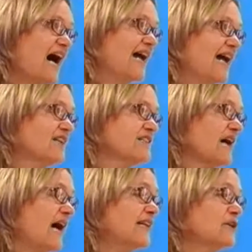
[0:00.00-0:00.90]
Ireland
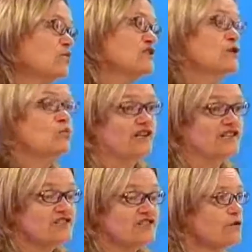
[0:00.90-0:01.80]
either was the
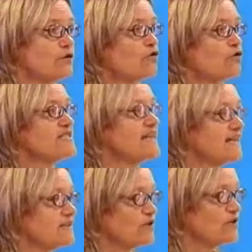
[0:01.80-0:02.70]
worst or
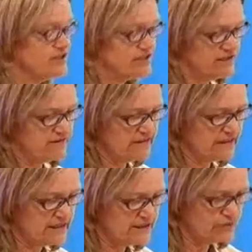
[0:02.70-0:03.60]
second worst in the
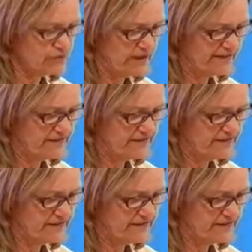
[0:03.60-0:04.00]
EU at the